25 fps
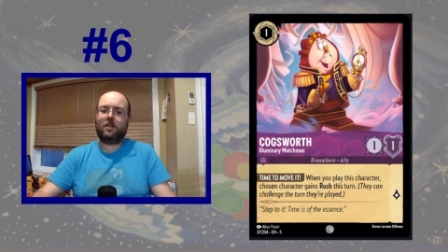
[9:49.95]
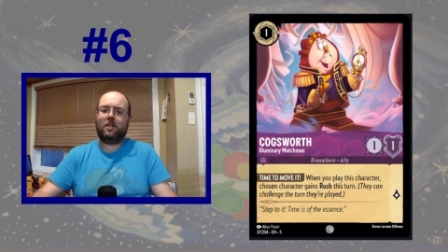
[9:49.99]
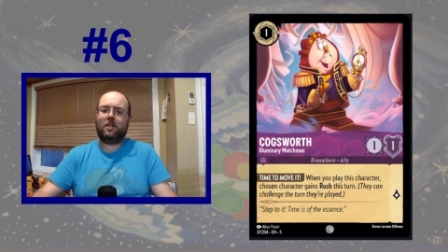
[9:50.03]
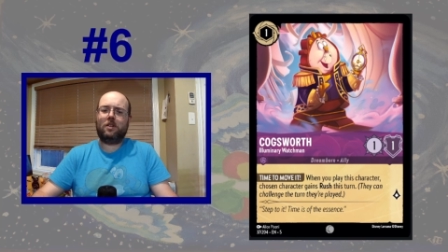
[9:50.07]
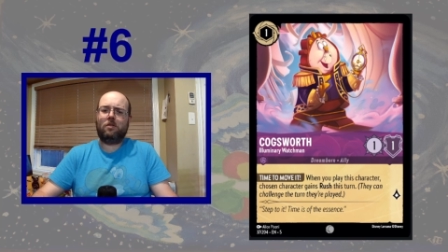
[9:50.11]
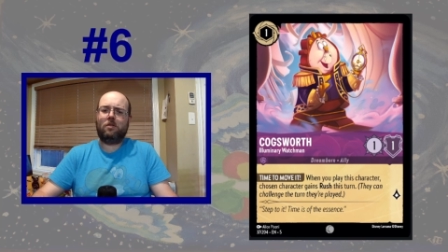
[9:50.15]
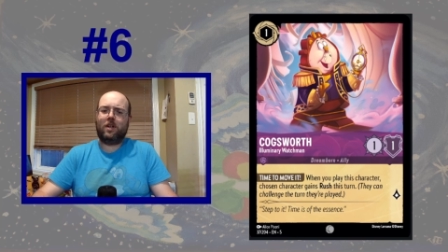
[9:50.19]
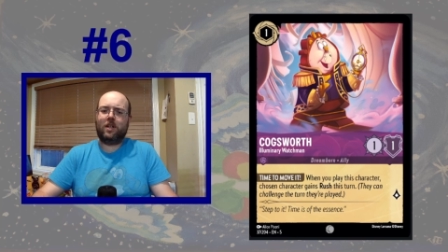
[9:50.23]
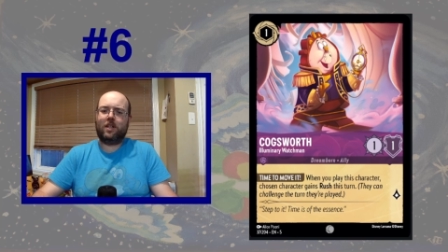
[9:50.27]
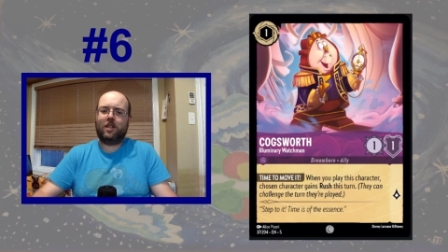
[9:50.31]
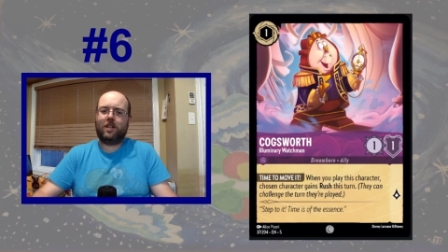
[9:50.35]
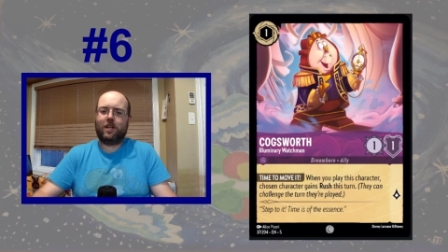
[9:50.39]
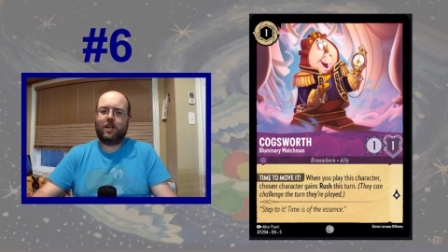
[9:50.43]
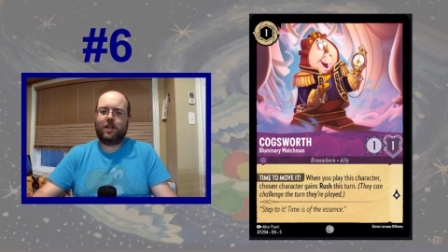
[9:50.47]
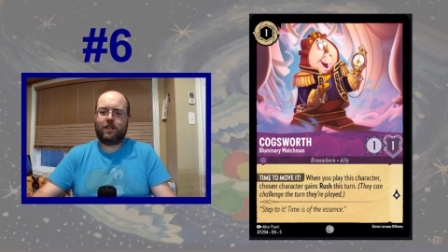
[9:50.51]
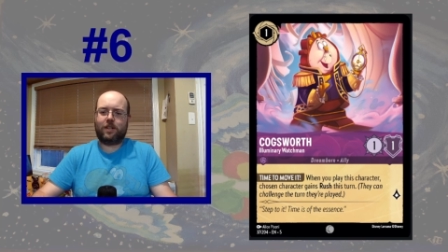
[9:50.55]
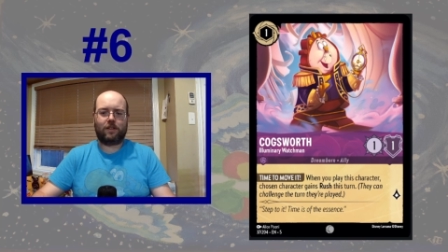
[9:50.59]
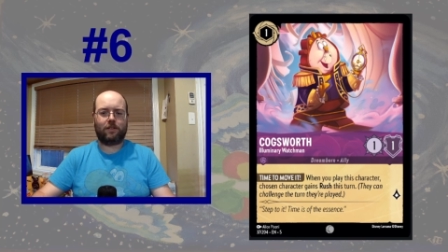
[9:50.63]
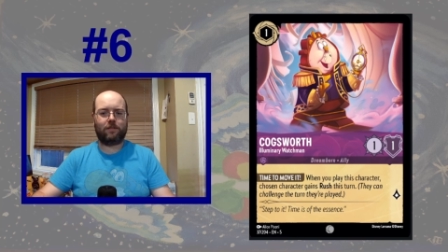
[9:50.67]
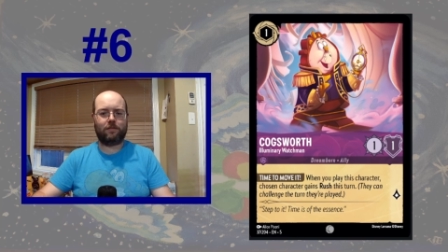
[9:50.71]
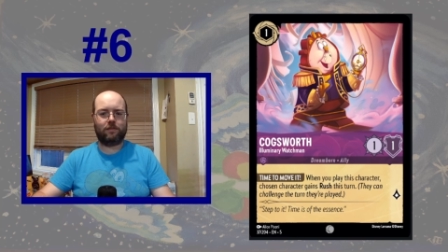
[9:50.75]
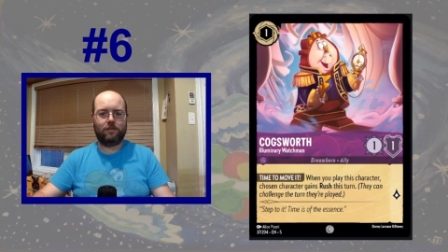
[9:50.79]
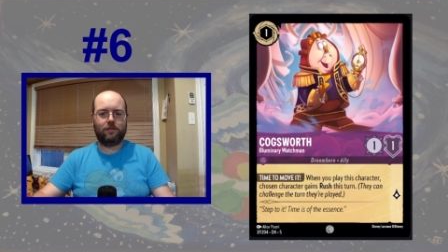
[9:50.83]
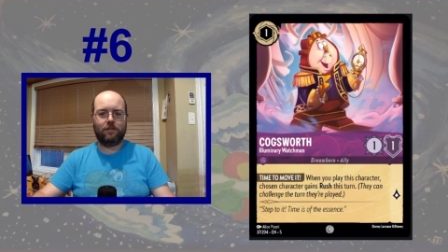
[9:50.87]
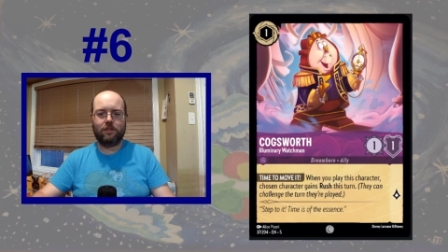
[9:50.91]
you ink it.
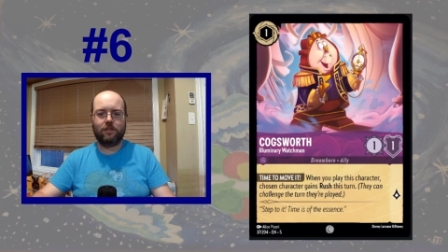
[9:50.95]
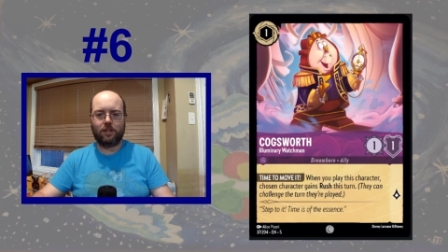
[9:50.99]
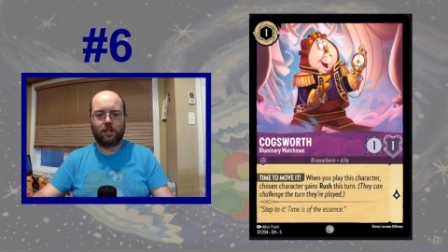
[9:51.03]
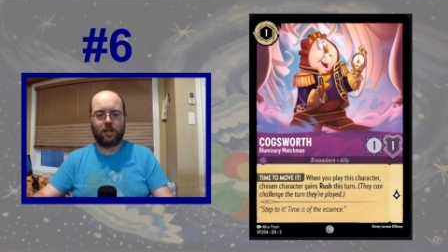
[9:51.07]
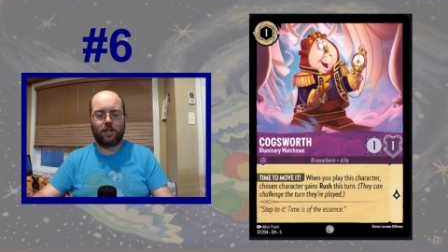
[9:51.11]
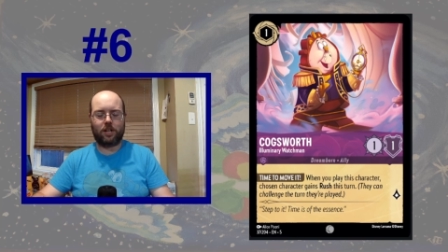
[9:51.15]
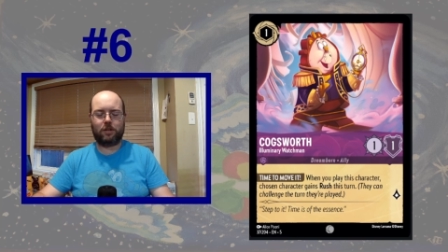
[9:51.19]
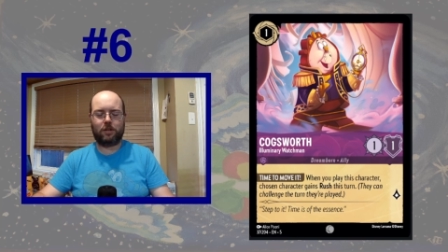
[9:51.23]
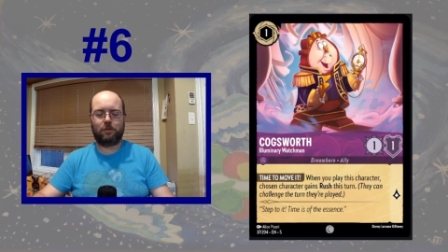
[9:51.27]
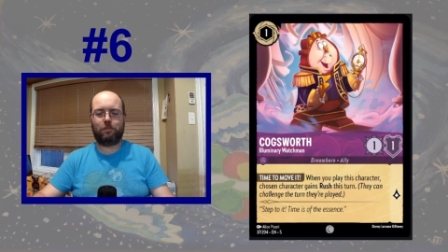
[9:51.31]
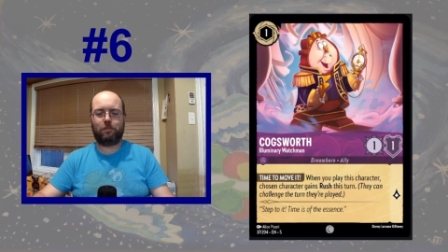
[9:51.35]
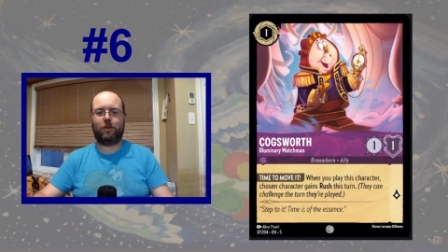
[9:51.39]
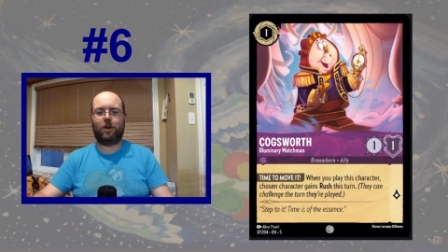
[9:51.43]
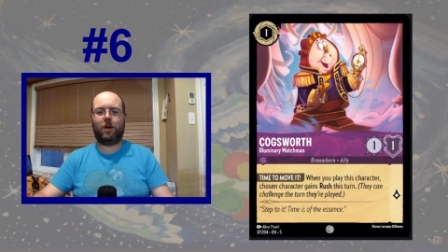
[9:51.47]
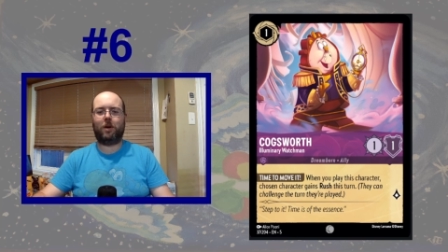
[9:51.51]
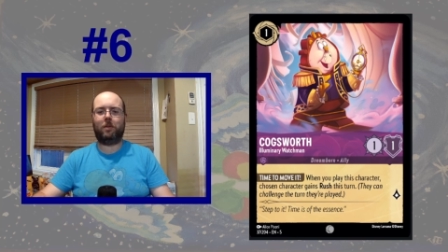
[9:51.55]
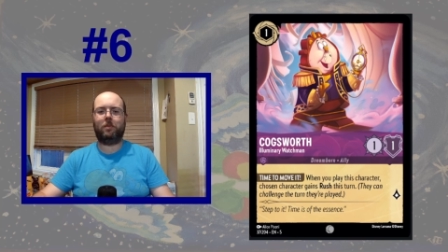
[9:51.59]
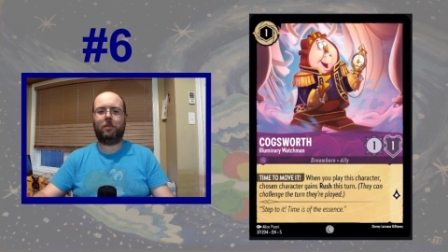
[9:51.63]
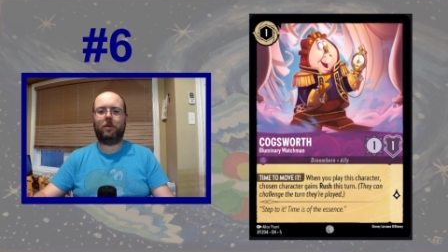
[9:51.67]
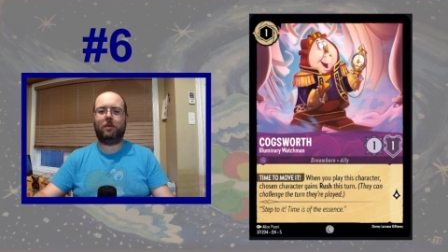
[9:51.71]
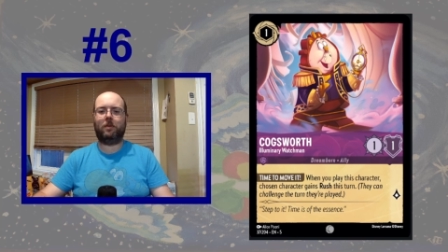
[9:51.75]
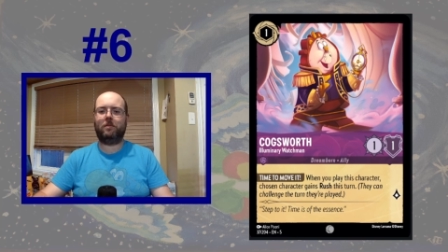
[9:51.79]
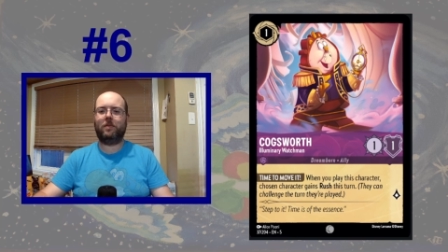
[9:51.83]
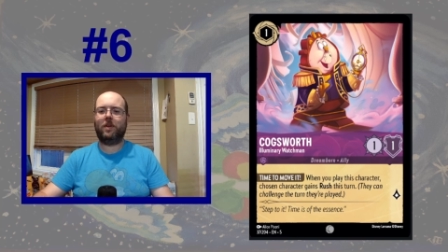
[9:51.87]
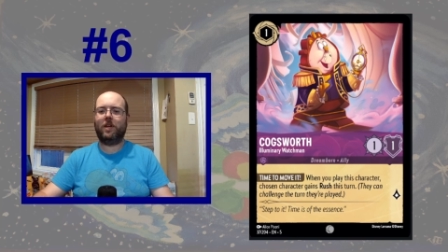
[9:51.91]
Not a
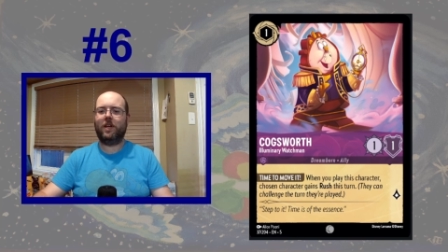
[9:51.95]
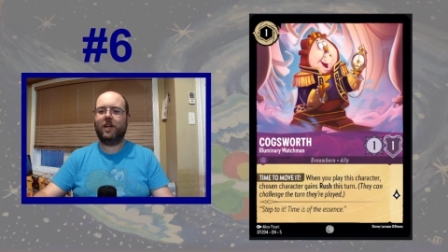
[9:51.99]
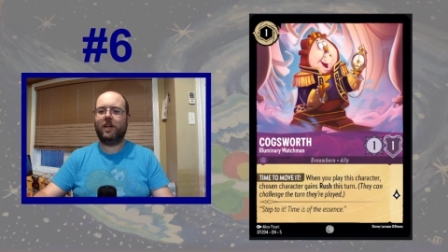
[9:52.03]
problem.